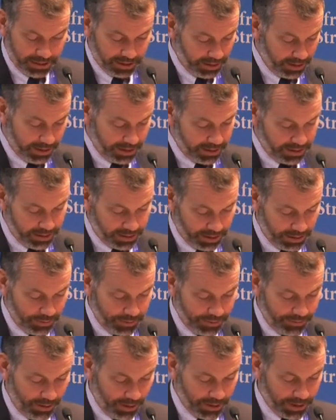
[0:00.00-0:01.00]
Uh, so
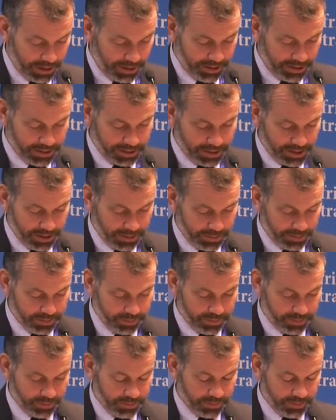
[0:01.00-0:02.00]
we've already heard
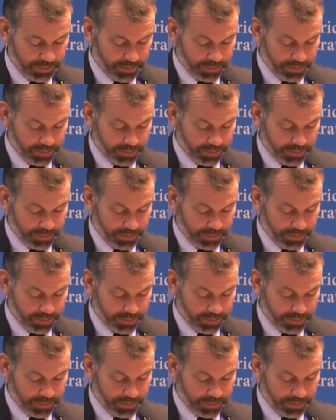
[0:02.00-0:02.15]
some,